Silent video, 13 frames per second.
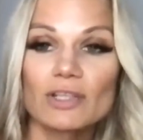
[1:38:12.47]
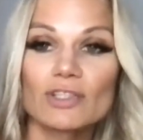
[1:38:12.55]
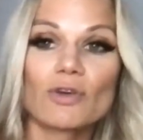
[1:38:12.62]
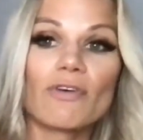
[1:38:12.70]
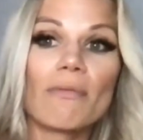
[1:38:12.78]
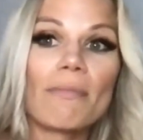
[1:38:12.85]

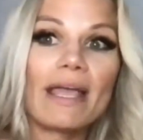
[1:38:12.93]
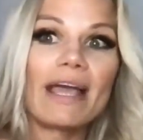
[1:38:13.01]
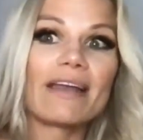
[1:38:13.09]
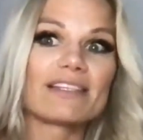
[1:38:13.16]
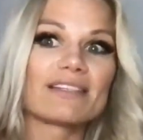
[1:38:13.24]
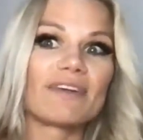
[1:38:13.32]
So if a
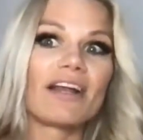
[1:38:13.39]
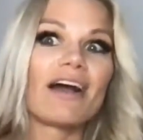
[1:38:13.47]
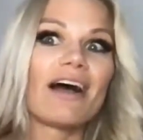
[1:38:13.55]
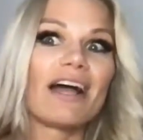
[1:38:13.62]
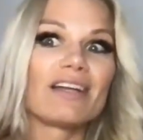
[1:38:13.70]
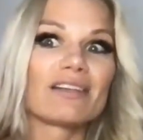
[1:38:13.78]
man is very
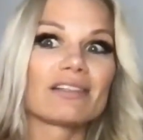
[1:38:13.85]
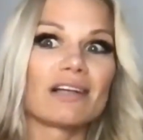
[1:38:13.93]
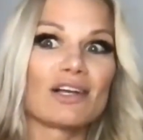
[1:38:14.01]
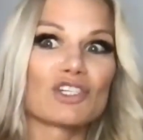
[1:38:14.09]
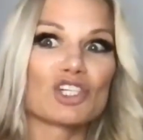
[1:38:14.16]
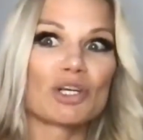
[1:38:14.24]
high in
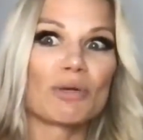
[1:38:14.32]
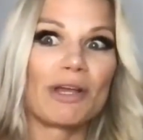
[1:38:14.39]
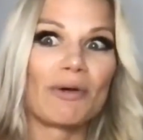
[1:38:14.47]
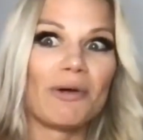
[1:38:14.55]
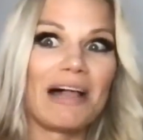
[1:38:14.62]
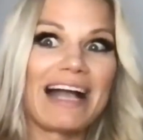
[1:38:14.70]
testosterone,
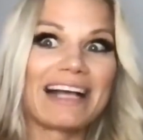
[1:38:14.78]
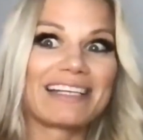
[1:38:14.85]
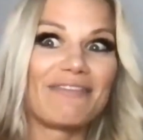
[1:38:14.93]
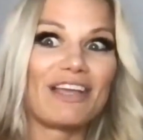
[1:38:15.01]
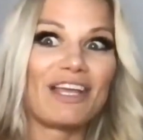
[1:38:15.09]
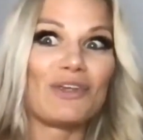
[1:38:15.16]
it will
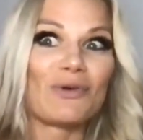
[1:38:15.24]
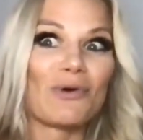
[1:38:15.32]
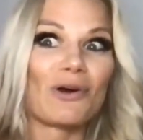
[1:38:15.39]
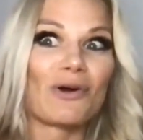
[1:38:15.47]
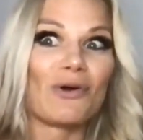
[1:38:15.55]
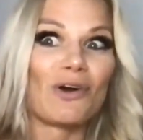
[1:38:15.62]
activate
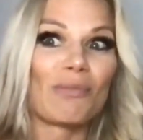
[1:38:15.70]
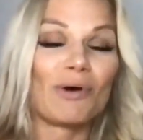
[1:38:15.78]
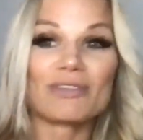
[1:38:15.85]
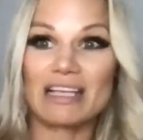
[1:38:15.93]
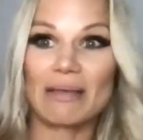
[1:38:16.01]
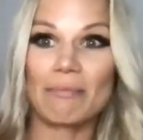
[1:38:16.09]
your
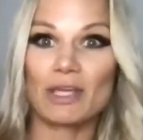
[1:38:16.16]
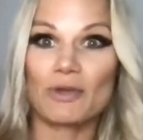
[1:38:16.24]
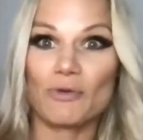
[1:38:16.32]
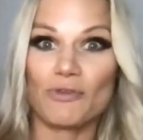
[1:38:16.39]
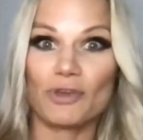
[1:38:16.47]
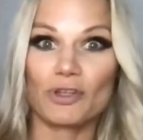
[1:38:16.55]
hormones that
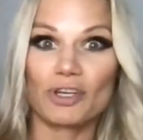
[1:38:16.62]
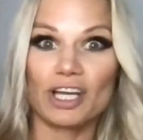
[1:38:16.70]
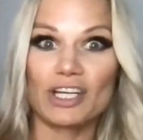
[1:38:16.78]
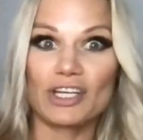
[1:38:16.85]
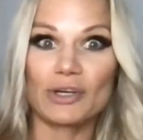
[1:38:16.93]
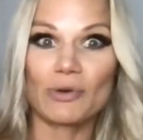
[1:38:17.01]
make you feel
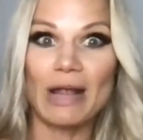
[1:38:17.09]
good.